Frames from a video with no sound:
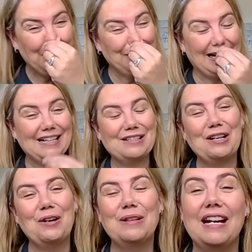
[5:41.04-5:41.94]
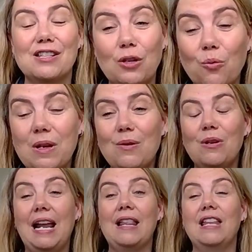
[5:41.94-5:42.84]
Okay. So yeah. So we
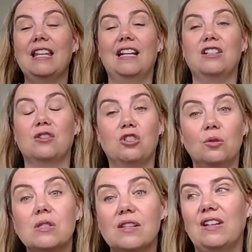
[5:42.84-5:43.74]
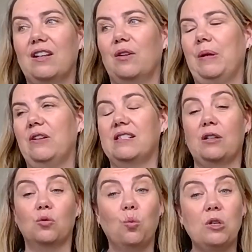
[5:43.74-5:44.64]
would, and then like, so she was living at her parents'
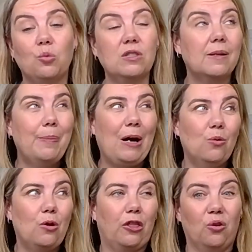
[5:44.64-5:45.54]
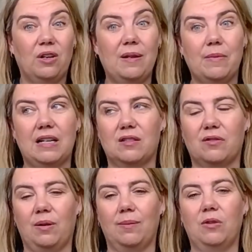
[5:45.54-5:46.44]
house, which was about 30 minutes
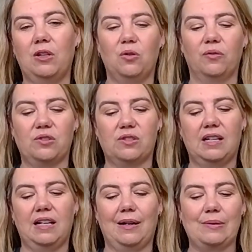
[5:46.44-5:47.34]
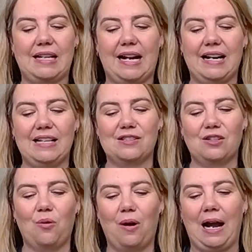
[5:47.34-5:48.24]
from the university I was at. And
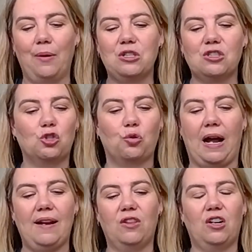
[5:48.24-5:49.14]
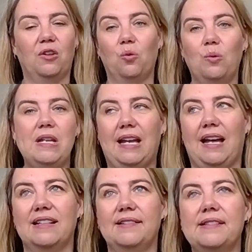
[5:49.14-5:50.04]
so I would just drive there on the
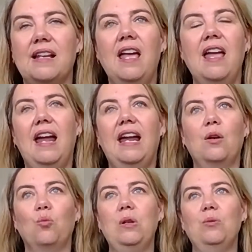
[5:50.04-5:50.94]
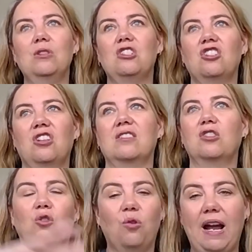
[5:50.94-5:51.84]
weekends and we would
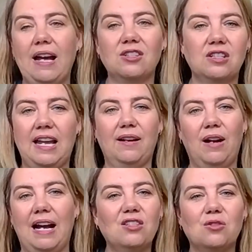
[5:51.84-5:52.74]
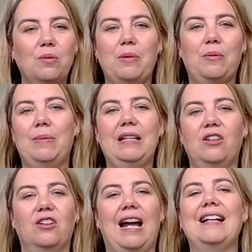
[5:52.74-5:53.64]
just crash and hang. I just remember being
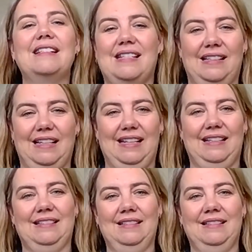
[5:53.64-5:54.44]
there constantly.